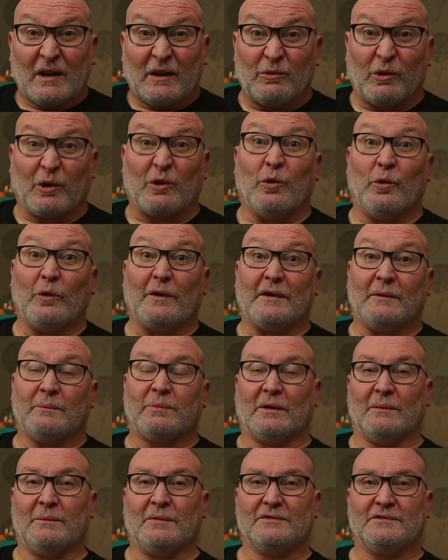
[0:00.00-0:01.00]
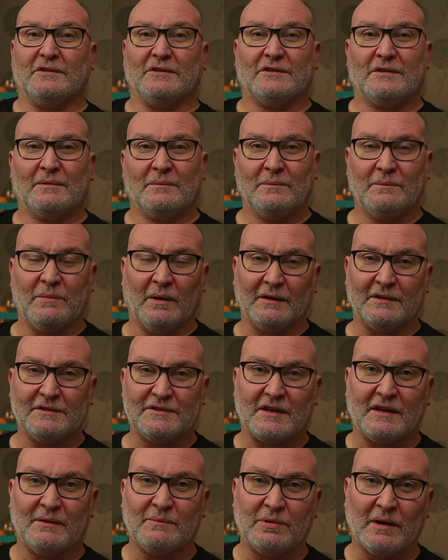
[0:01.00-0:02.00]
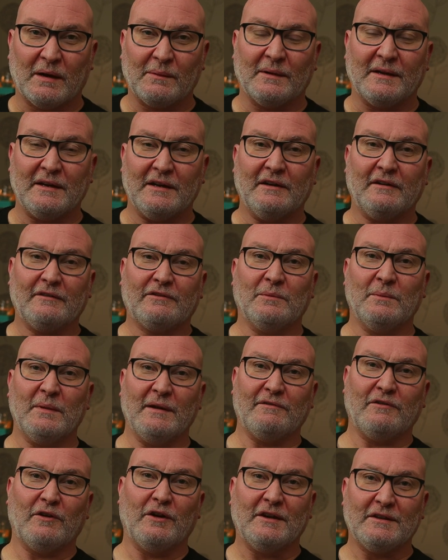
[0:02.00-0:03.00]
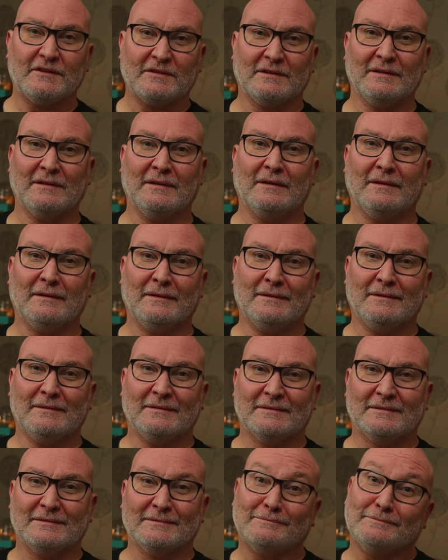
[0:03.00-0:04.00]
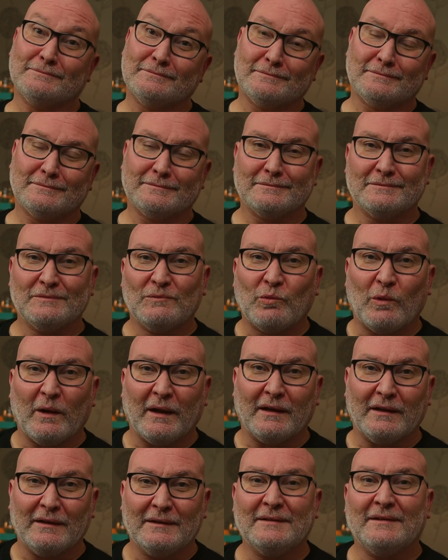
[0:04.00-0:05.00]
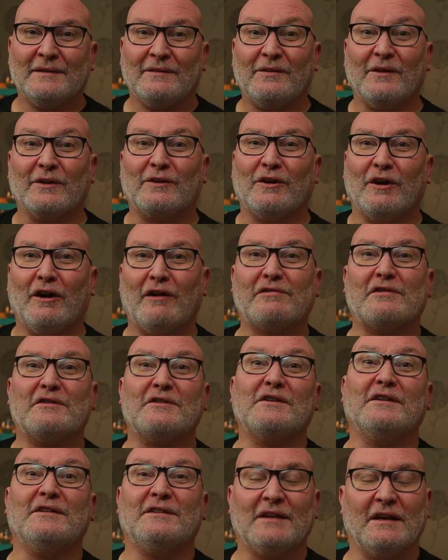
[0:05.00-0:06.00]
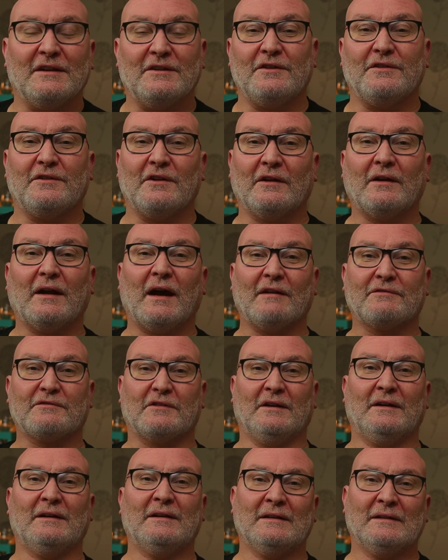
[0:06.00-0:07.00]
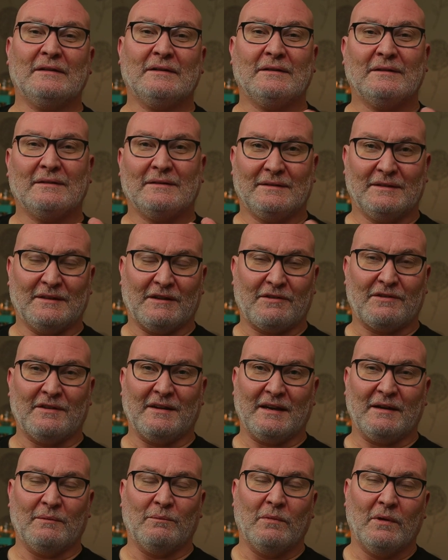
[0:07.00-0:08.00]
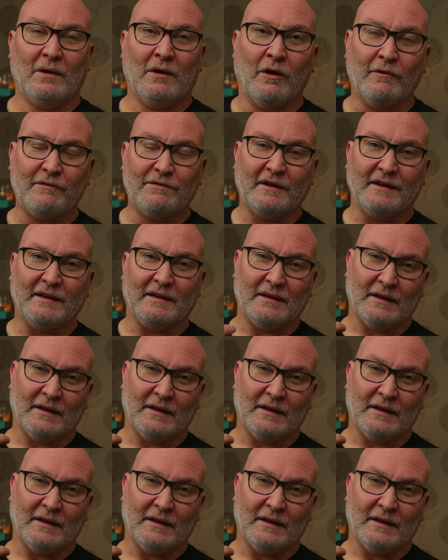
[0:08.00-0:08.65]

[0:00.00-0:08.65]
recording purposes, but as you can probably hear from my voice, well, the coughing continued thereafter, but I think I'm hopefully